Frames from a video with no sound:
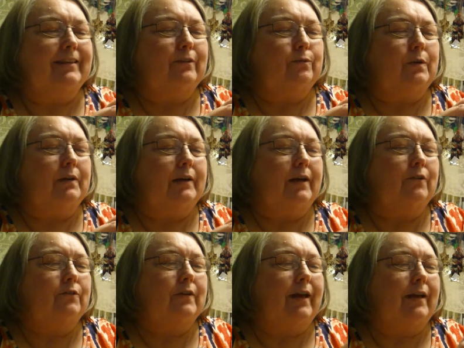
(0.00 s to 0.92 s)
this one
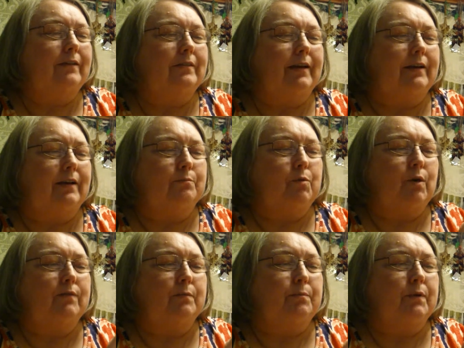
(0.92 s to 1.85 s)
actually has like a more
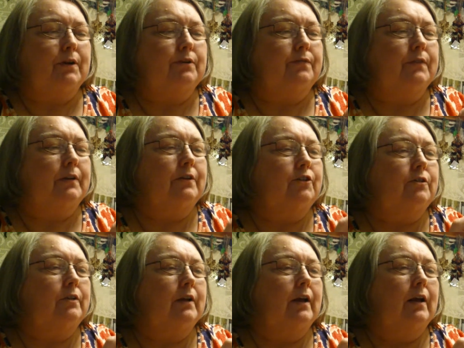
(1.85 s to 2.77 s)
of a brush finish.